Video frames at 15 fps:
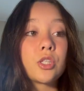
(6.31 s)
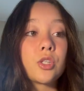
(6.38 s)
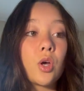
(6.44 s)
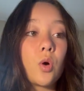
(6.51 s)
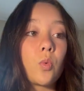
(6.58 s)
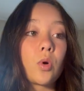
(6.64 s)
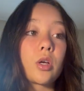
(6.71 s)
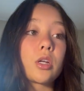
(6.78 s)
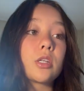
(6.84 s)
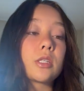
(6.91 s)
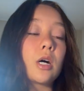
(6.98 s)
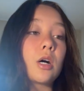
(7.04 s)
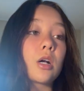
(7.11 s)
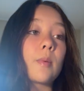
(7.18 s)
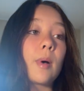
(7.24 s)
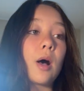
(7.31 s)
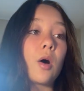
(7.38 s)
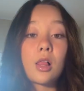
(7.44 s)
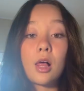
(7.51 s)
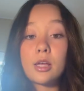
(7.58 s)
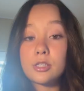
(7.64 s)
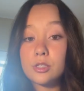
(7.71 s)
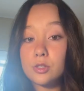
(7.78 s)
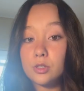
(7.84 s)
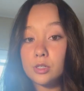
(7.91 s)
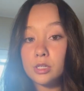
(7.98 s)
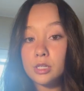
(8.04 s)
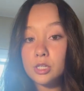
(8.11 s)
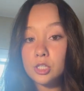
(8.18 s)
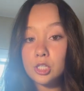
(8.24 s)
So we're going to talk about classical
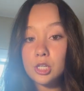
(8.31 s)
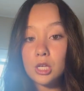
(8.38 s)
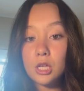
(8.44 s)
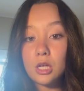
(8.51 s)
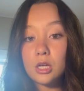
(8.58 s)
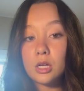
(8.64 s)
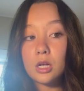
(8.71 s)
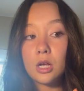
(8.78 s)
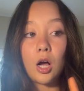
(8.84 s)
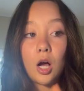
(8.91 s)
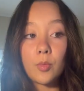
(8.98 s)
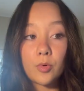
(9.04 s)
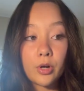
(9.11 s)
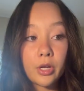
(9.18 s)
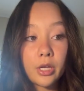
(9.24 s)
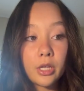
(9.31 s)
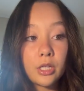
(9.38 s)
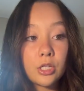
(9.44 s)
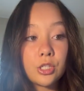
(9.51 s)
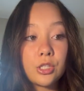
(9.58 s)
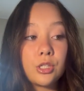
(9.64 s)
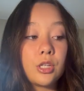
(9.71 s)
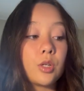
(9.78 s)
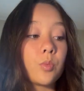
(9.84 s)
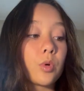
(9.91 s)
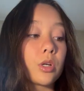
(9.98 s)
conditioning, operant conditioning.